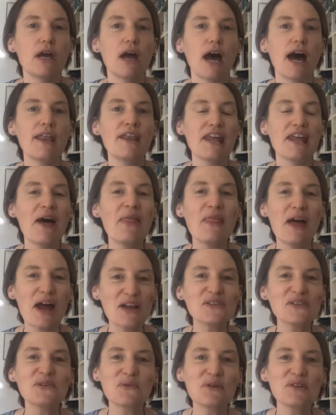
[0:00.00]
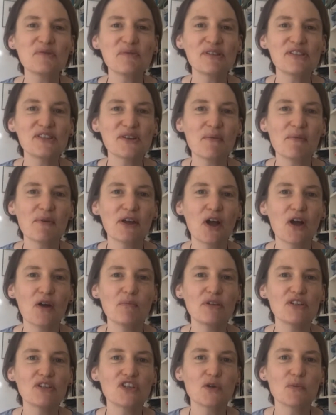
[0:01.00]
And that's always been something I've
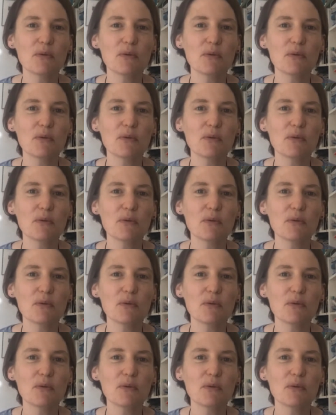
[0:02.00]
been super